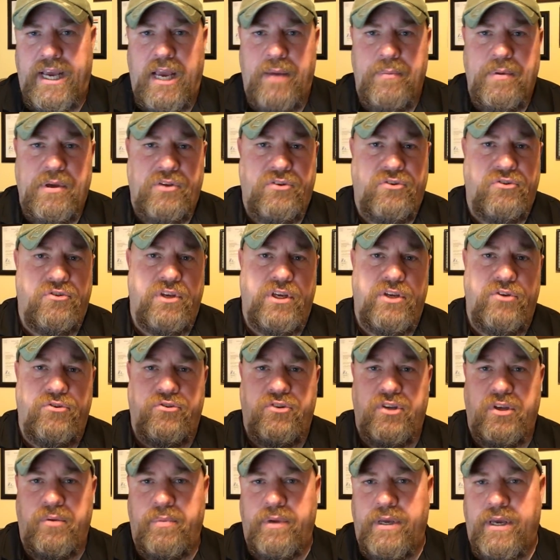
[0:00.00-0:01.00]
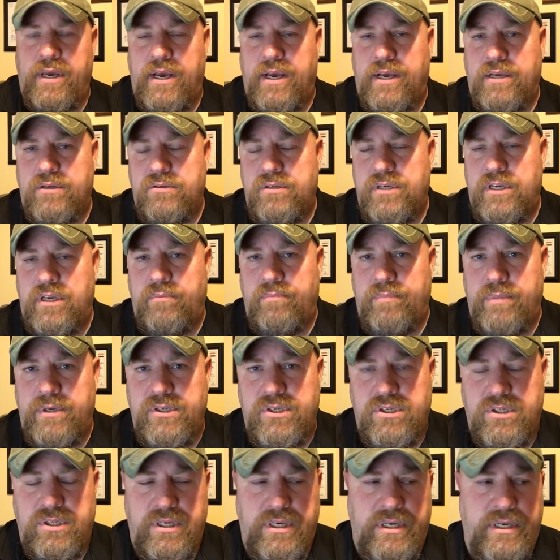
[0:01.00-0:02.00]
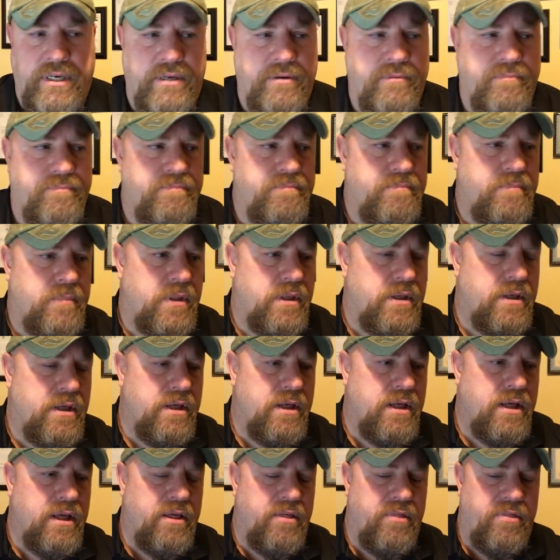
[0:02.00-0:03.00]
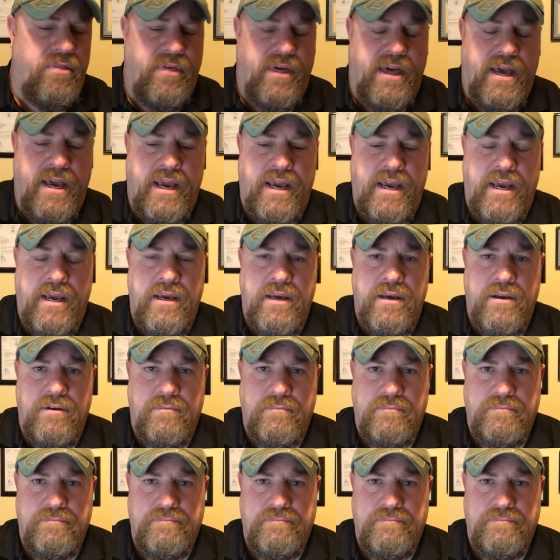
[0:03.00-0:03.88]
ABC, CBS, NBC, they